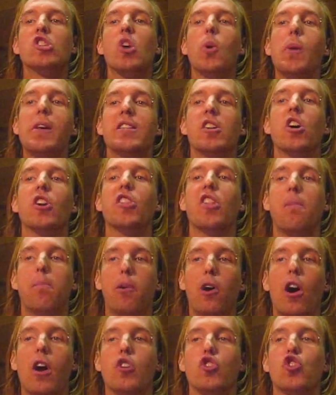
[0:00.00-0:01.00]
So he took the
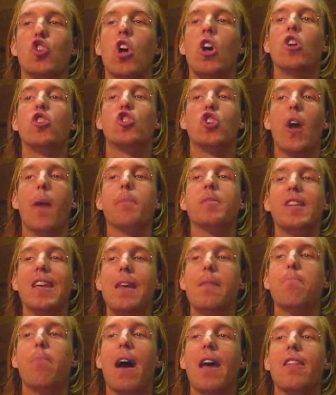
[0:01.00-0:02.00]
plunge, jumped
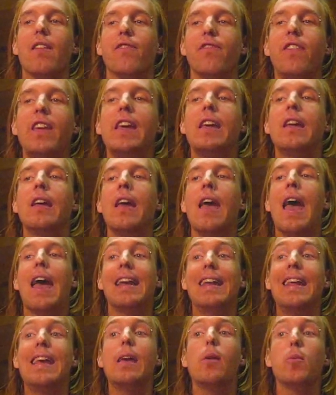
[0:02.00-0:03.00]
in by the feet,
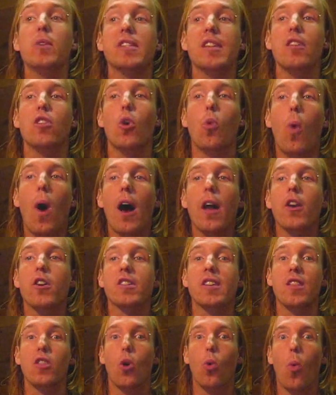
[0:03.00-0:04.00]
and he was in the
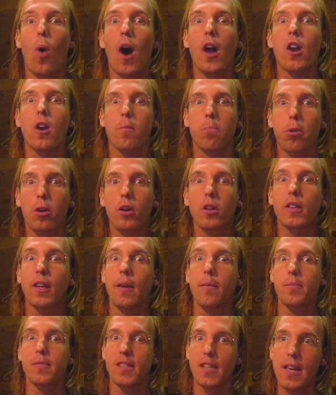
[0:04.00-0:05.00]
waters, and the water pulled
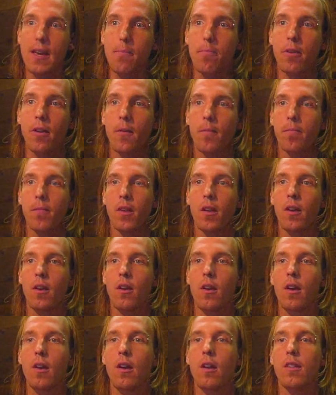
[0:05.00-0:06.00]
him deep.
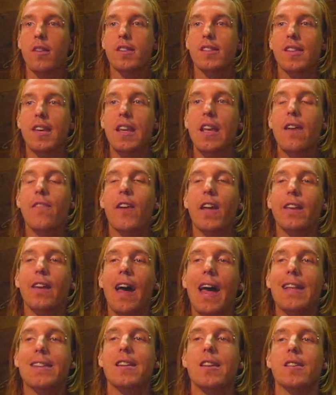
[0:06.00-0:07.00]
The city of
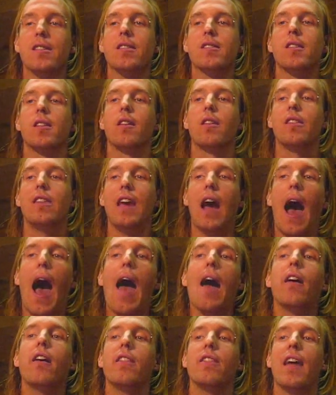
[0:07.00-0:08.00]
Atlantis, the
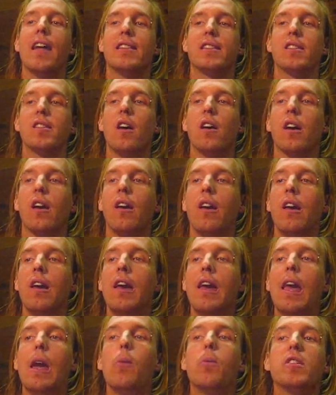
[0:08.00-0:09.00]
island that sunk,
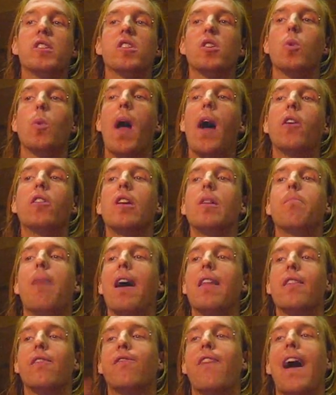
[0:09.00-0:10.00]
it was surrounded
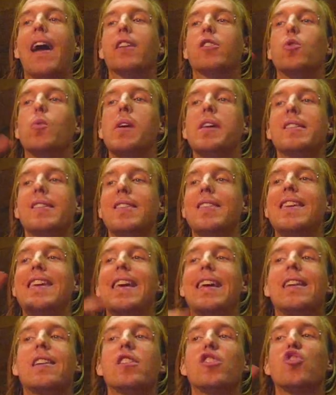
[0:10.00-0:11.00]
by the factories and the
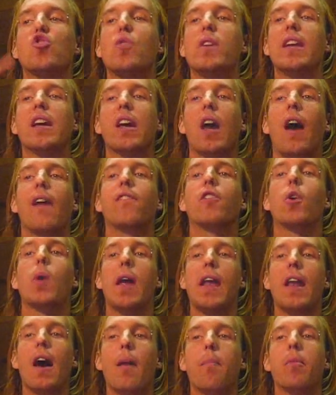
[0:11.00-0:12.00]
industry to cover
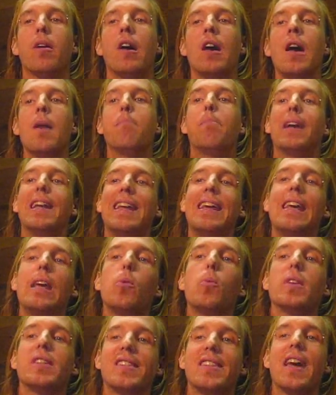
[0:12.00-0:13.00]
it up. But
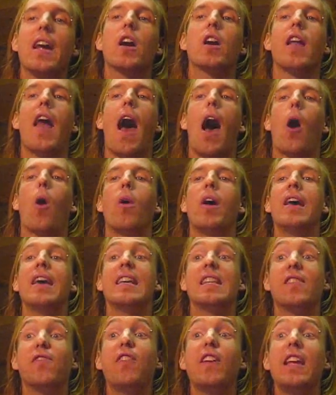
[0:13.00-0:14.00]
he was there now.
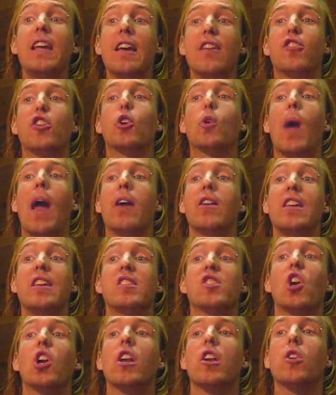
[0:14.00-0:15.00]
His feet hit the ground. He
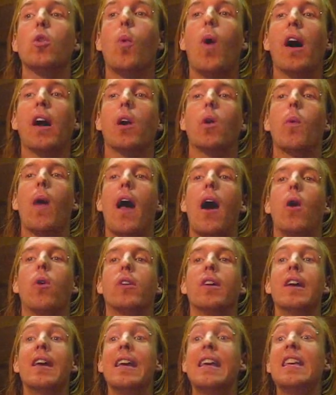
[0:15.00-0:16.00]
started to walk around.